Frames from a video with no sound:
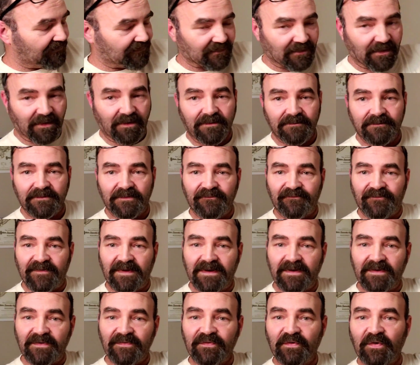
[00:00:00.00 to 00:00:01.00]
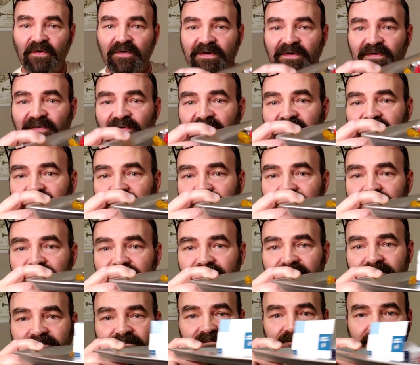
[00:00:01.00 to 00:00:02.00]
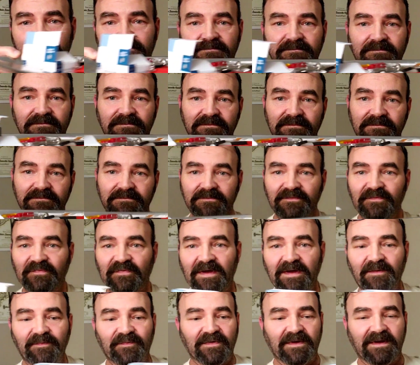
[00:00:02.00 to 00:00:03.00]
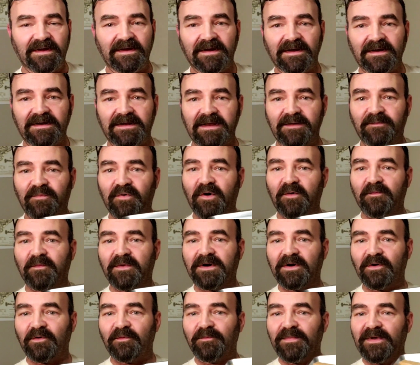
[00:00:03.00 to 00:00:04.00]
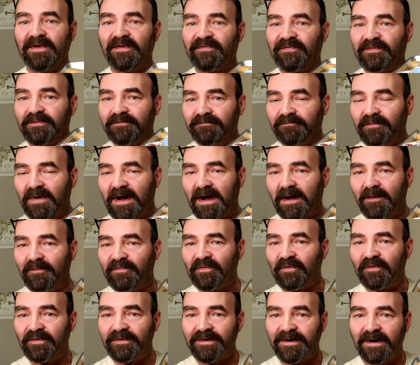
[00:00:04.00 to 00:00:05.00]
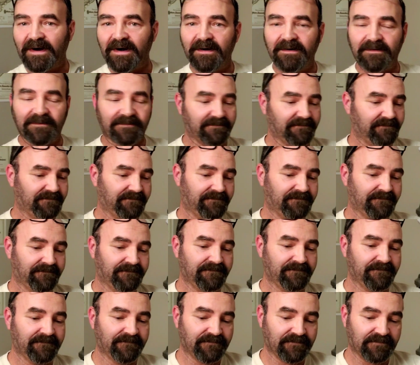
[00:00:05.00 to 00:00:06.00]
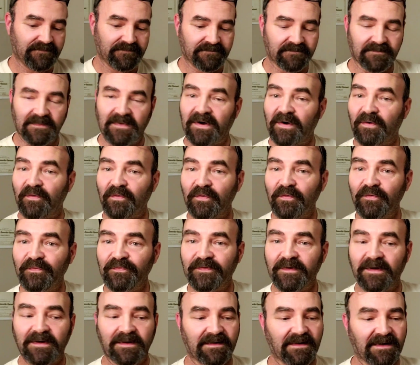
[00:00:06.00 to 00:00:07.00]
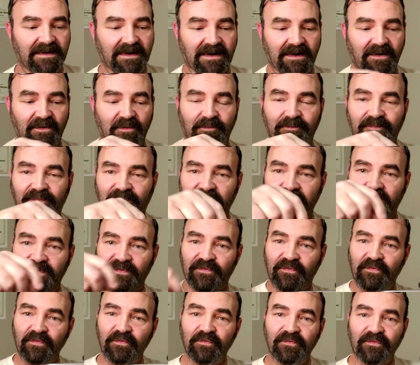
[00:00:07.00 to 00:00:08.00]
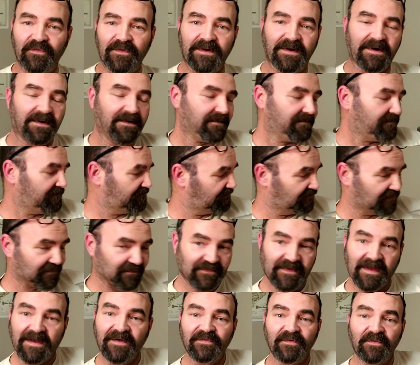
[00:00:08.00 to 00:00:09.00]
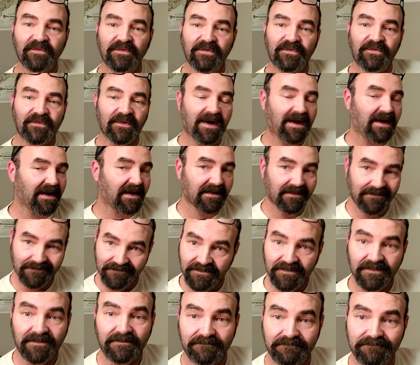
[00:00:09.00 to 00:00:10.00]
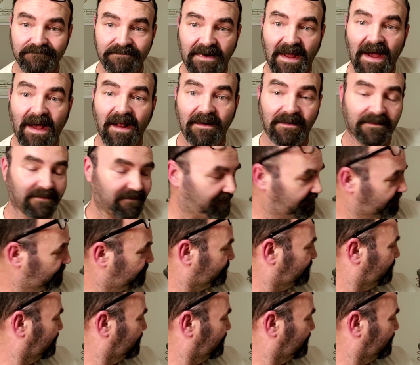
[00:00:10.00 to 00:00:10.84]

So I found this cookie sheet. Same thing. I keep all my little bits and bobs on there. I don't lose nothing. I got a little thing of screws there. It stays on the tray. Dollar.